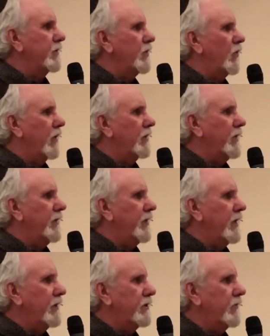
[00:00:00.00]
2-1 to be
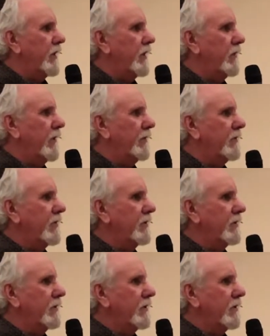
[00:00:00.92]
many, 2-many to be
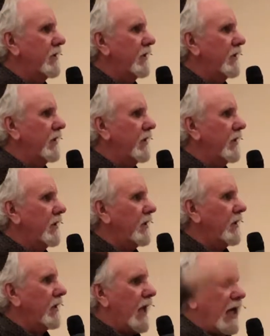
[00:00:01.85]
one.
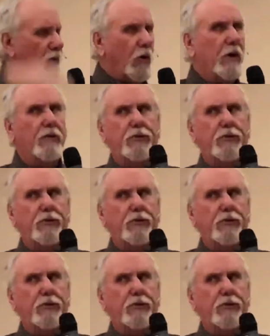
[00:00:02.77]
And we're